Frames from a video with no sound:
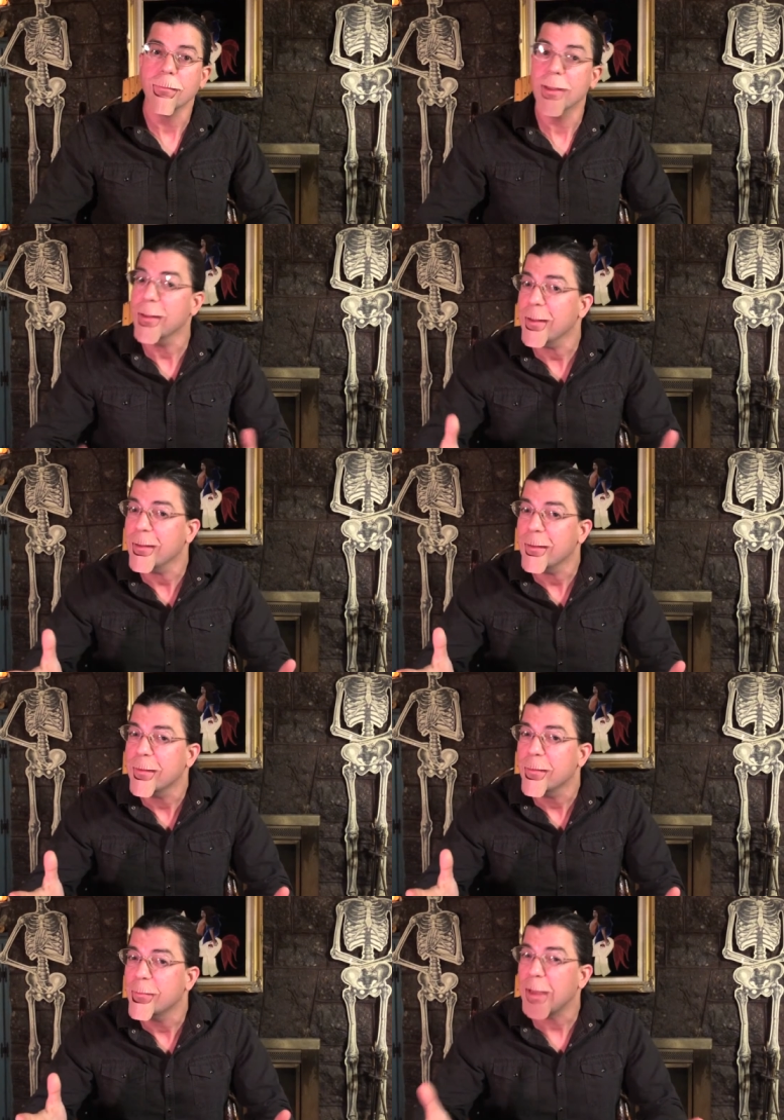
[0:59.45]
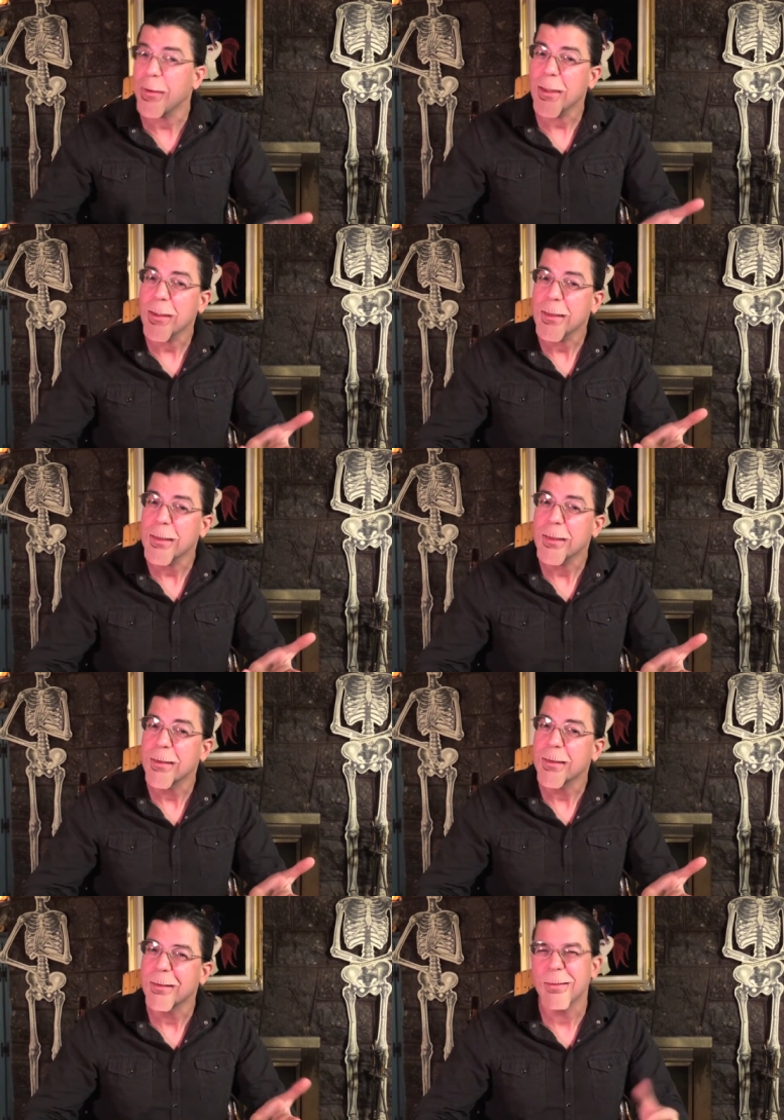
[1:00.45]
Eh? Maybe?
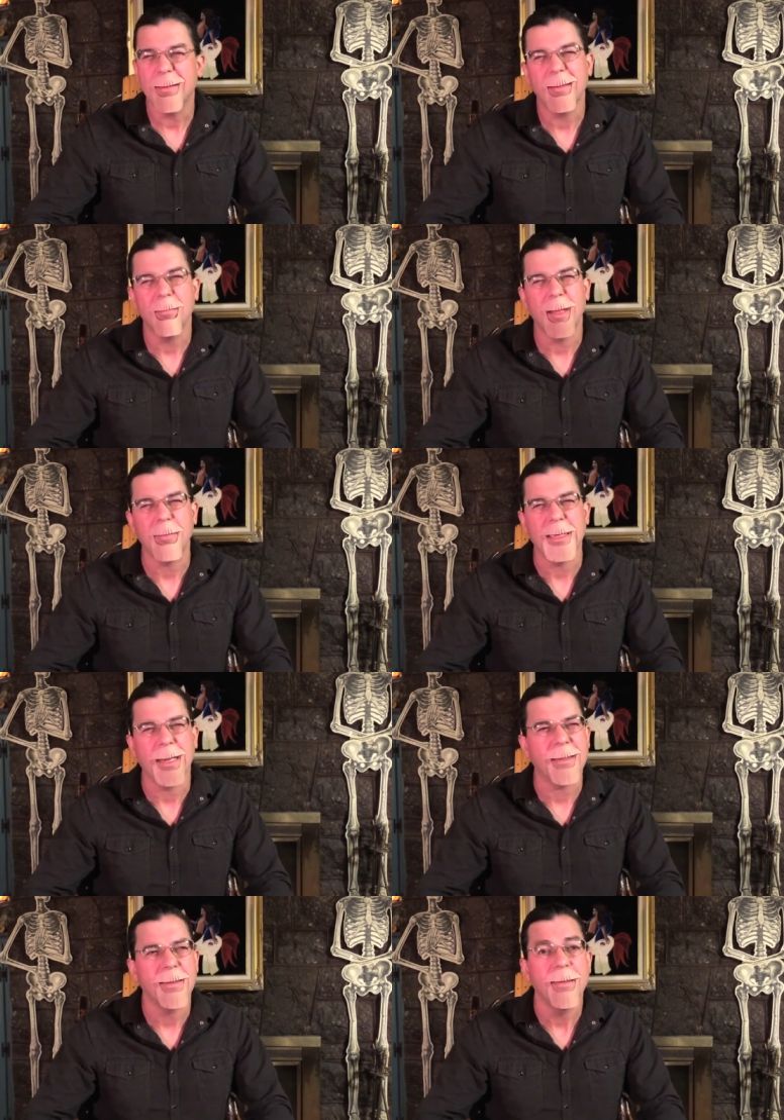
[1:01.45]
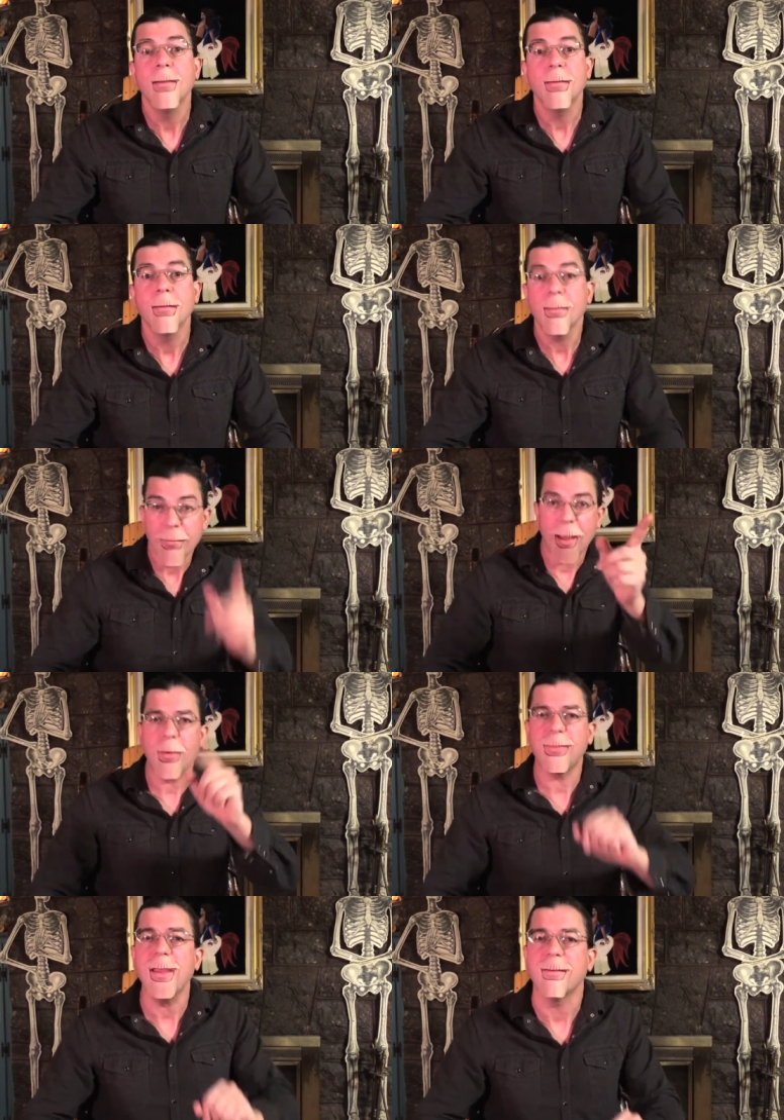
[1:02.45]
Maybe not. How
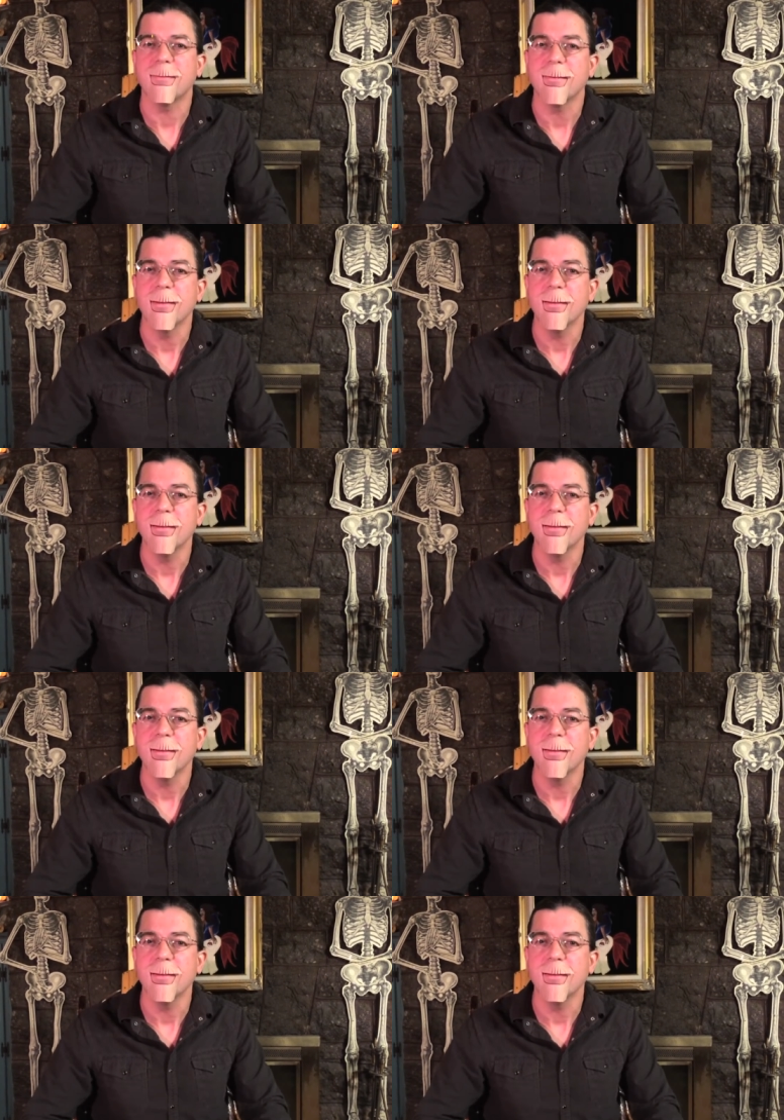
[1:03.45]
about this?